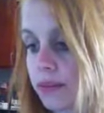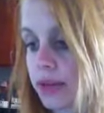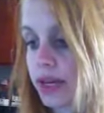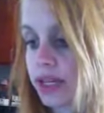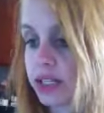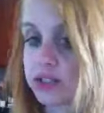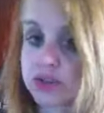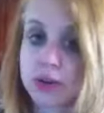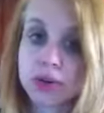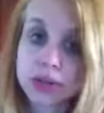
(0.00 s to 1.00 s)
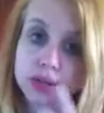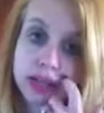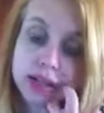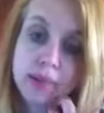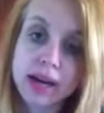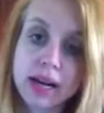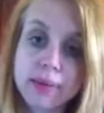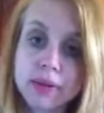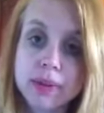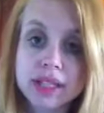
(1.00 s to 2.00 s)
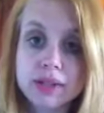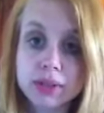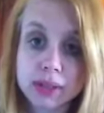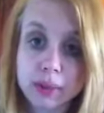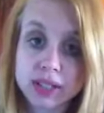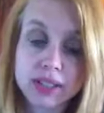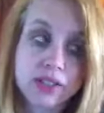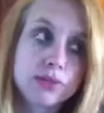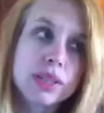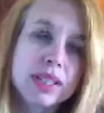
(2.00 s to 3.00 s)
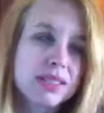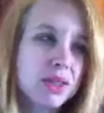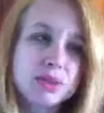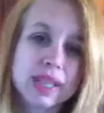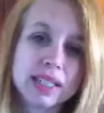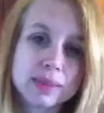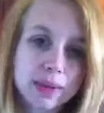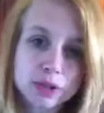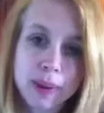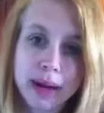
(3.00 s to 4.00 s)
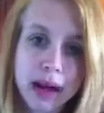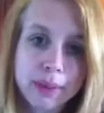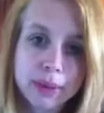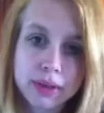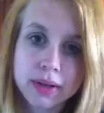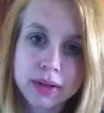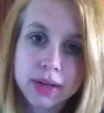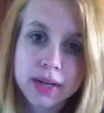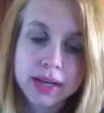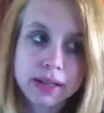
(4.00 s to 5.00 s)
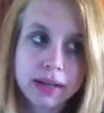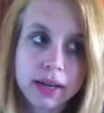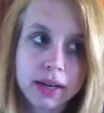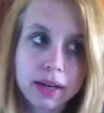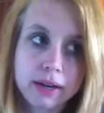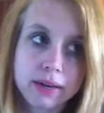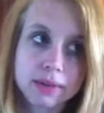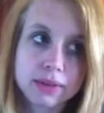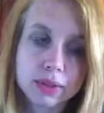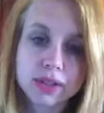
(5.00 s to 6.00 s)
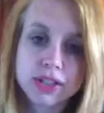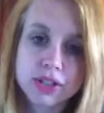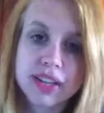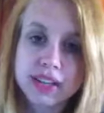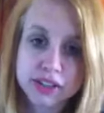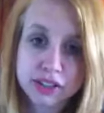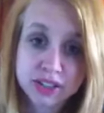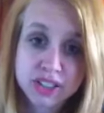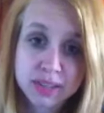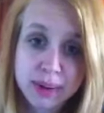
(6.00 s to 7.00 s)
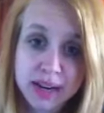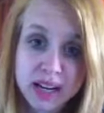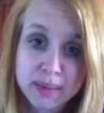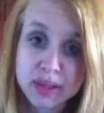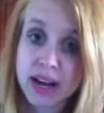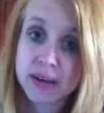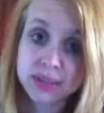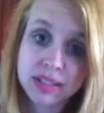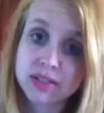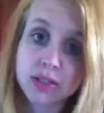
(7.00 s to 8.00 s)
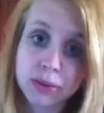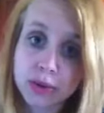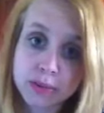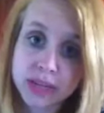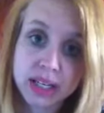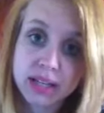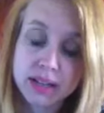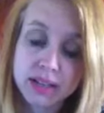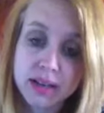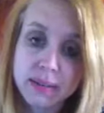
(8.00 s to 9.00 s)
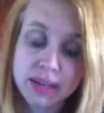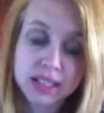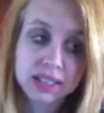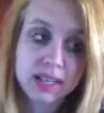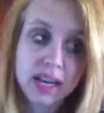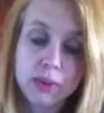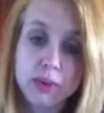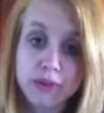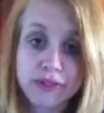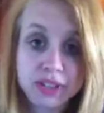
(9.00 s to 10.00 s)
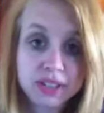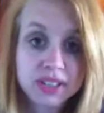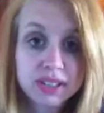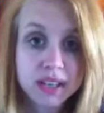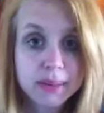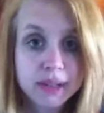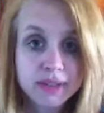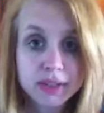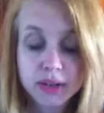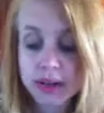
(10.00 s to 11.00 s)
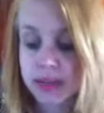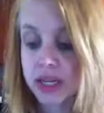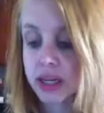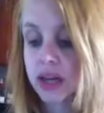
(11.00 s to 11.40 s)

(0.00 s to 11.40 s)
And it's so good. Like the pineapple makes it really moist, and you really don't taste much pineapple in there. So unless you're like allergic to pineapple, I would say don't omit it, because the cake won't feel the same, if you know what I mean.